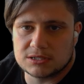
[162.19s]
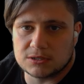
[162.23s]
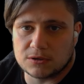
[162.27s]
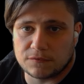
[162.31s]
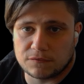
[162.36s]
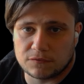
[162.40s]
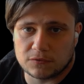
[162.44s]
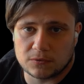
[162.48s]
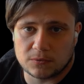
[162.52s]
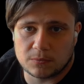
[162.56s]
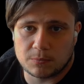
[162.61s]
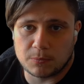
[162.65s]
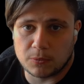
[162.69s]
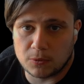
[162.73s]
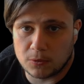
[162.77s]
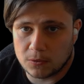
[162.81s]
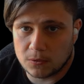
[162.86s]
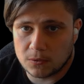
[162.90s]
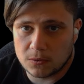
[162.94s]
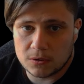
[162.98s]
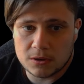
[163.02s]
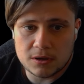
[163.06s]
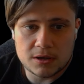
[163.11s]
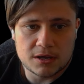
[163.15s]
So if you're
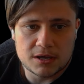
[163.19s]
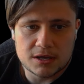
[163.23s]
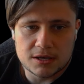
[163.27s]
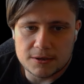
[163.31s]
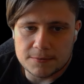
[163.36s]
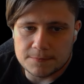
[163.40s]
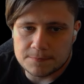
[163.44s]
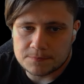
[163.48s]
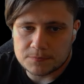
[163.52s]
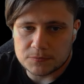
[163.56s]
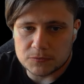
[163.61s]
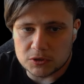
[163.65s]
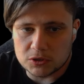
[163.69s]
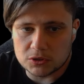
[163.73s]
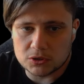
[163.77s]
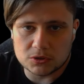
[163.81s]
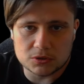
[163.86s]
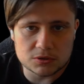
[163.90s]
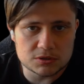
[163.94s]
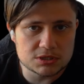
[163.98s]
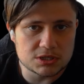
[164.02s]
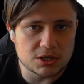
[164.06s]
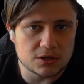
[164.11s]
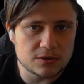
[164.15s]
poor, you
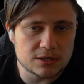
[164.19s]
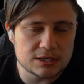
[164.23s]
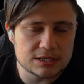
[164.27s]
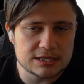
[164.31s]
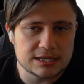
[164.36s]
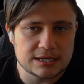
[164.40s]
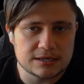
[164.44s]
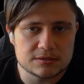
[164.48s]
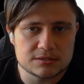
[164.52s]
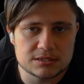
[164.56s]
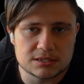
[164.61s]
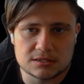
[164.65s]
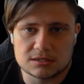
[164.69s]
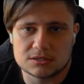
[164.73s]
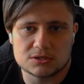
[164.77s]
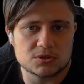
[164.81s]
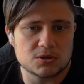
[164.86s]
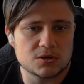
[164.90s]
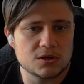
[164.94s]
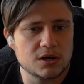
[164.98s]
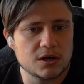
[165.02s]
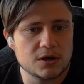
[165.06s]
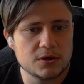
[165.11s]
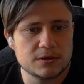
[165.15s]
could tone it down to the
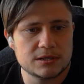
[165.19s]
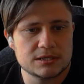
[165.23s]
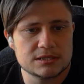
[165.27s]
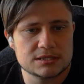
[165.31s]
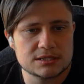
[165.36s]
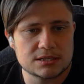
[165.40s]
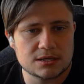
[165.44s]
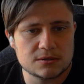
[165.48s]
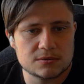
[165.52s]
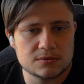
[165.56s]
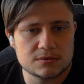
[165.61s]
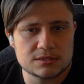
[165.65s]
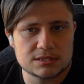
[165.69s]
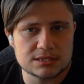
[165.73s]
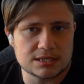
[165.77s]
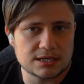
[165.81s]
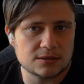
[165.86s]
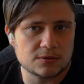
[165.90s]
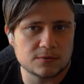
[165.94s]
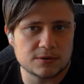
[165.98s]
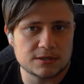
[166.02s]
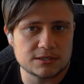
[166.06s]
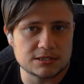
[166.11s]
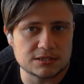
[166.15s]
strong honing stones.
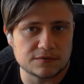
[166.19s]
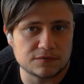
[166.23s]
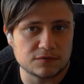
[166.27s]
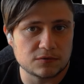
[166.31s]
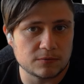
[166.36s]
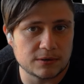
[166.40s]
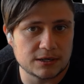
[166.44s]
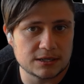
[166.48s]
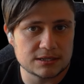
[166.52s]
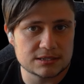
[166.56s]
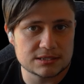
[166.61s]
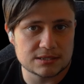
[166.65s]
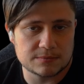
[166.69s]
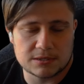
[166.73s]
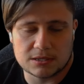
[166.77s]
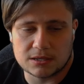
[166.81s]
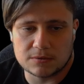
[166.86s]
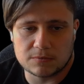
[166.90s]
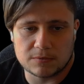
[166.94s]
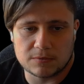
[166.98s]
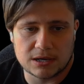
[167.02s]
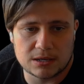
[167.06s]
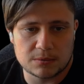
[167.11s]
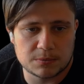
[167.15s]
Otherwise, if you're running
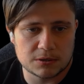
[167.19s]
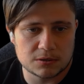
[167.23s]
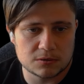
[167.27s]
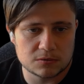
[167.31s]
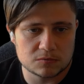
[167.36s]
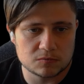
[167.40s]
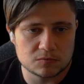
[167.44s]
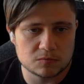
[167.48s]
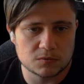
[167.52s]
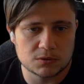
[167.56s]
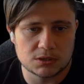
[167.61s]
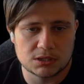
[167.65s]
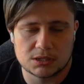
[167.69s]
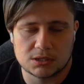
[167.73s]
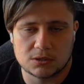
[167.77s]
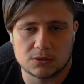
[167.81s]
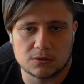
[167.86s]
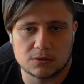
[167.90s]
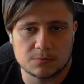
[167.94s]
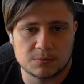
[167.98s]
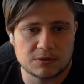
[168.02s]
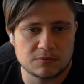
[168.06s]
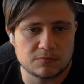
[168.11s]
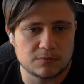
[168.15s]
something like rapier, you're really
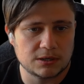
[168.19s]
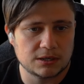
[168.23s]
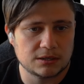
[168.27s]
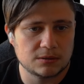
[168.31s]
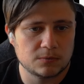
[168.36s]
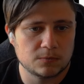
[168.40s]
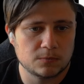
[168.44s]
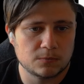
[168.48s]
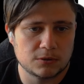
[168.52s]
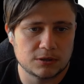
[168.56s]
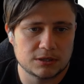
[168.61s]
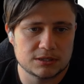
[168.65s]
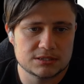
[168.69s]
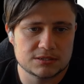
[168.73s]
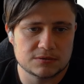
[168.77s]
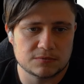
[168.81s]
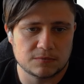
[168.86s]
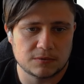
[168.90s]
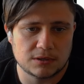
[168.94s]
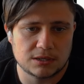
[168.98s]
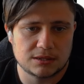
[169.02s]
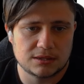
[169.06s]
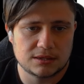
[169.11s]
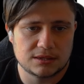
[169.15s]
going to be wanting
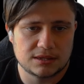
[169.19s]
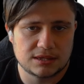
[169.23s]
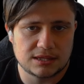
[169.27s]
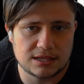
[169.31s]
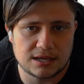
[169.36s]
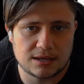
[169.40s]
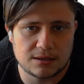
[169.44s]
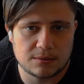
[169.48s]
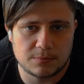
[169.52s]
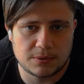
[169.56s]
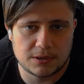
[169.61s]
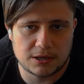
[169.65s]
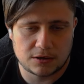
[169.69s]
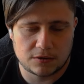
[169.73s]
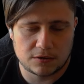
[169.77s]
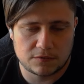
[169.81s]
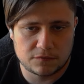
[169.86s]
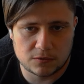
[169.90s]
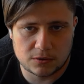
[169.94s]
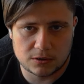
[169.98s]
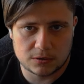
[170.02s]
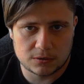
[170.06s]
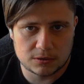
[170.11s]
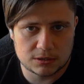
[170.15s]
to run that
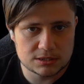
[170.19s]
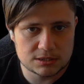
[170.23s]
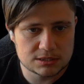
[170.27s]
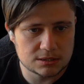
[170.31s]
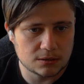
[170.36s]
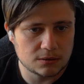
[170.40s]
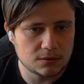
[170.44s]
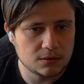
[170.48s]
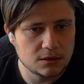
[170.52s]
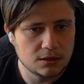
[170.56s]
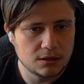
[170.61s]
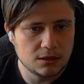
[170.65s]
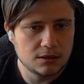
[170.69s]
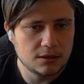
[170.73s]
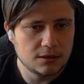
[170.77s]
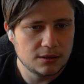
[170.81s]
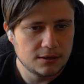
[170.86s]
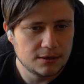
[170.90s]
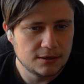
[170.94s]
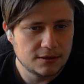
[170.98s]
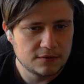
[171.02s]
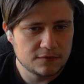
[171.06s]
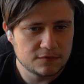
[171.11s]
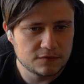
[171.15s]
powerful honing stone
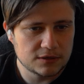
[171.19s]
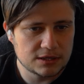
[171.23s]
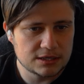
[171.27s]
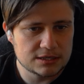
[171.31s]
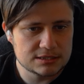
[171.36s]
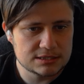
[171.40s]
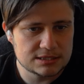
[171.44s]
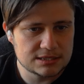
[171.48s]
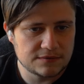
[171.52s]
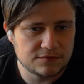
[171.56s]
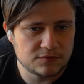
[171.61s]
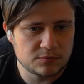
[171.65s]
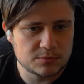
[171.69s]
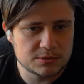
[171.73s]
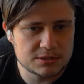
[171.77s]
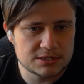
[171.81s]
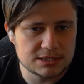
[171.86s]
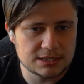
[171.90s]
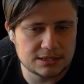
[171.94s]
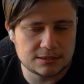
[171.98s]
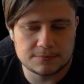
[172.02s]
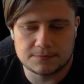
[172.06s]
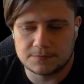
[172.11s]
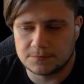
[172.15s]
for that
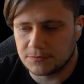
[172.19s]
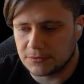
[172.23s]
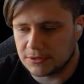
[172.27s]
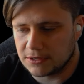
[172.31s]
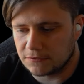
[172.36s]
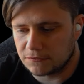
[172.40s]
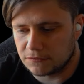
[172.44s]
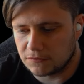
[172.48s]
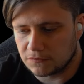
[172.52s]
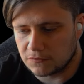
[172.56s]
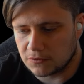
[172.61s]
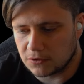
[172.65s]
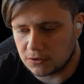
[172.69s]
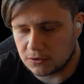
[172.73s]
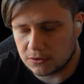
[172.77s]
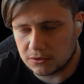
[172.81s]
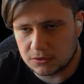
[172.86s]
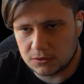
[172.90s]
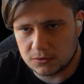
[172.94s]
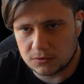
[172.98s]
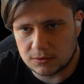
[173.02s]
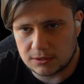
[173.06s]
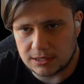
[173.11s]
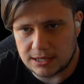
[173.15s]
7%. If you've
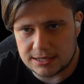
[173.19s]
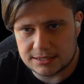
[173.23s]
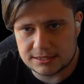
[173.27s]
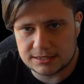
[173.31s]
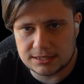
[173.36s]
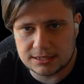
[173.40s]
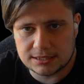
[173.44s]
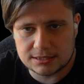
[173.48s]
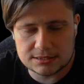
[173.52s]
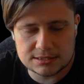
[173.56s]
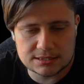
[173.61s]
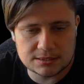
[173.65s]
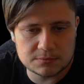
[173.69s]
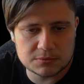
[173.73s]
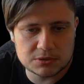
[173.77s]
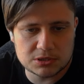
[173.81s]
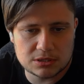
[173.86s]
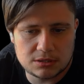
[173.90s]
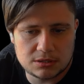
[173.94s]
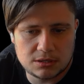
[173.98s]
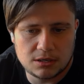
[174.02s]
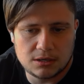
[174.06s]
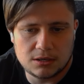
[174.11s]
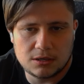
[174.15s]
got your lasting
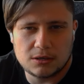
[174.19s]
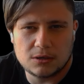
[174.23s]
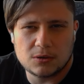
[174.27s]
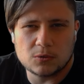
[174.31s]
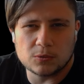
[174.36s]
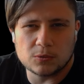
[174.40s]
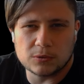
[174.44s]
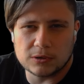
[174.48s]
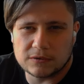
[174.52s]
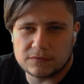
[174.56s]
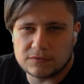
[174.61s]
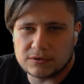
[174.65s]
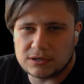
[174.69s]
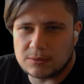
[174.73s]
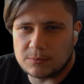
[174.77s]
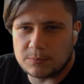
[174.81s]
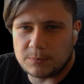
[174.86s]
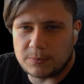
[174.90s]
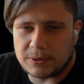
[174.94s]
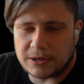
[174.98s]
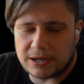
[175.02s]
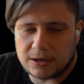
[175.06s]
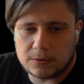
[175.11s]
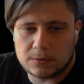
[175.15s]
consumption, or even
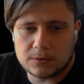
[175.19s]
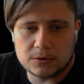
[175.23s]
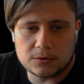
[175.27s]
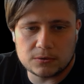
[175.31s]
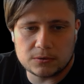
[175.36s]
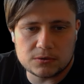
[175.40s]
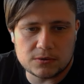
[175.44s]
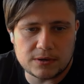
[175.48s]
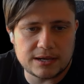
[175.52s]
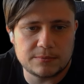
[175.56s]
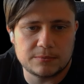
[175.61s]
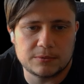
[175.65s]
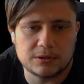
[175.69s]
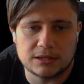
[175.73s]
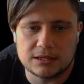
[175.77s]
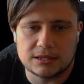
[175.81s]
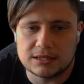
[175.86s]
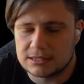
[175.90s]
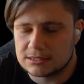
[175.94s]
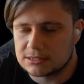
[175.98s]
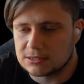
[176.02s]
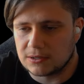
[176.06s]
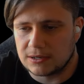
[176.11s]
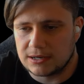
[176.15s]
empowered on your
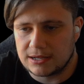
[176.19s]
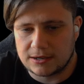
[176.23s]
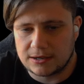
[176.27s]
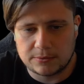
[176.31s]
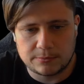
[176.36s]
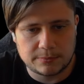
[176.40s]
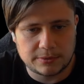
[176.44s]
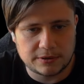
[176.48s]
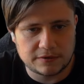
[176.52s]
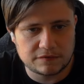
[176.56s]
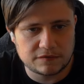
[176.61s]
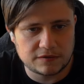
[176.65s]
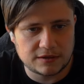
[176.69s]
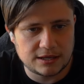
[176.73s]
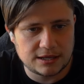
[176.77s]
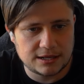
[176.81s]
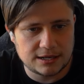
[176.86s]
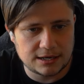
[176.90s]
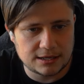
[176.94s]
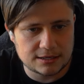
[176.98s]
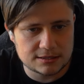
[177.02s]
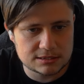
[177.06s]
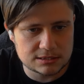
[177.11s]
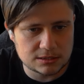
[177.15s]
amulet, that's going to help buff
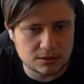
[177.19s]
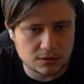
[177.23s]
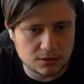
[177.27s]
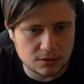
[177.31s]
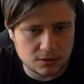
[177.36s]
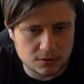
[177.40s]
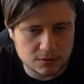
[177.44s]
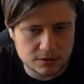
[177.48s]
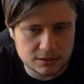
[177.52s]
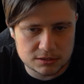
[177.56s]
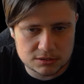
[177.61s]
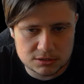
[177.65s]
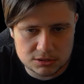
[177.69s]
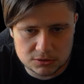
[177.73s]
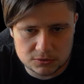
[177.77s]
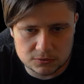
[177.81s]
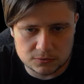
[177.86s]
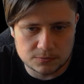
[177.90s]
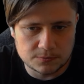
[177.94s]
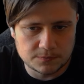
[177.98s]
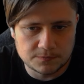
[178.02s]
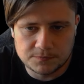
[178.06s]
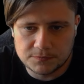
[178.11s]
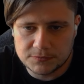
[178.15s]
that a lot longer
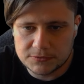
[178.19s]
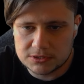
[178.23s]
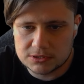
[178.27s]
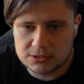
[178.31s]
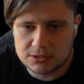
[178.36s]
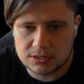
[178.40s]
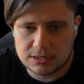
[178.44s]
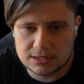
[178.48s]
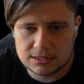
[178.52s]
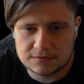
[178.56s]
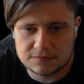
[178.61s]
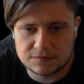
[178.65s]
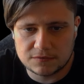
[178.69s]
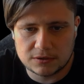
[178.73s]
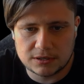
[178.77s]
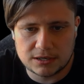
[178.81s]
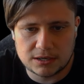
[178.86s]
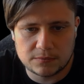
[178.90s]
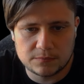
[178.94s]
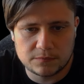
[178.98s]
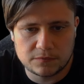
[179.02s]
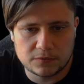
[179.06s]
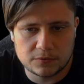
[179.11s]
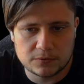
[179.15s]
too. So that's
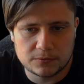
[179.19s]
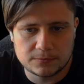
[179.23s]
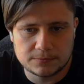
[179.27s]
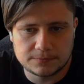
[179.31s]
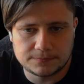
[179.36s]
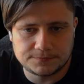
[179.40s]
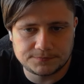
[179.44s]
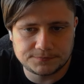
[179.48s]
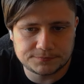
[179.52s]
very helpful.